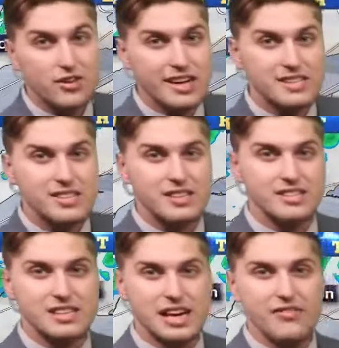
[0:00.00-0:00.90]
into
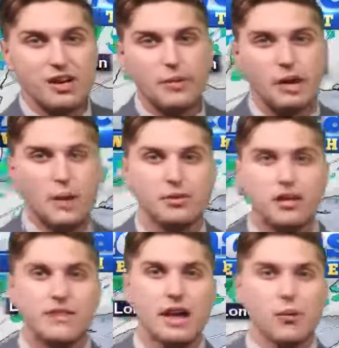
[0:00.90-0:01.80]
this evening, but I
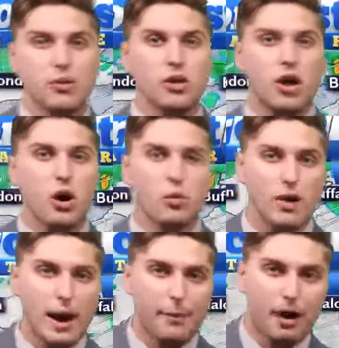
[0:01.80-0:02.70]
believe that will all
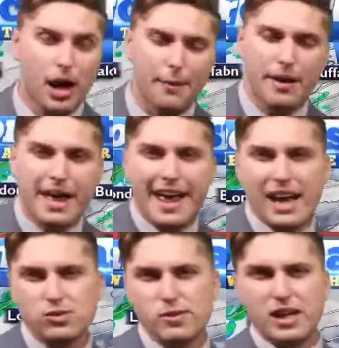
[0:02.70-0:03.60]
wrap up
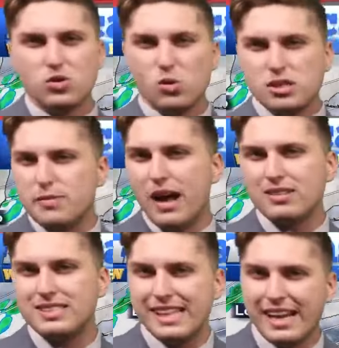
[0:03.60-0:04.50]
as we head towards
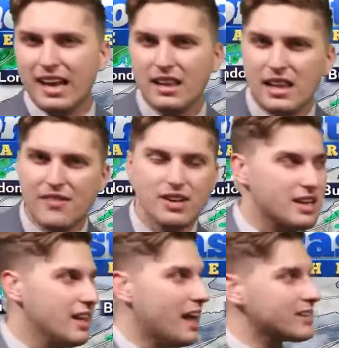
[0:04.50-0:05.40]
about 10, 11
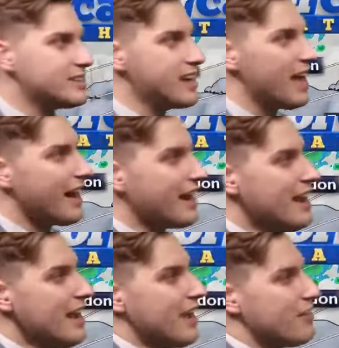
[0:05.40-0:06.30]
o'clock tonight.
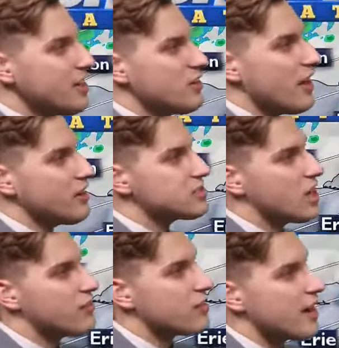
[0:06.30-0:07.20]
And then you notice
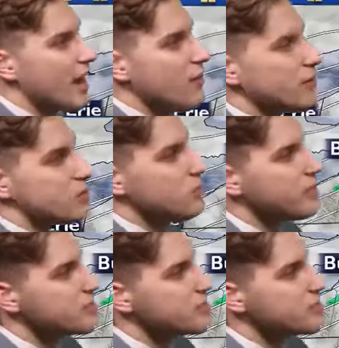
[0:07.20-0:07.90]
overnight we do get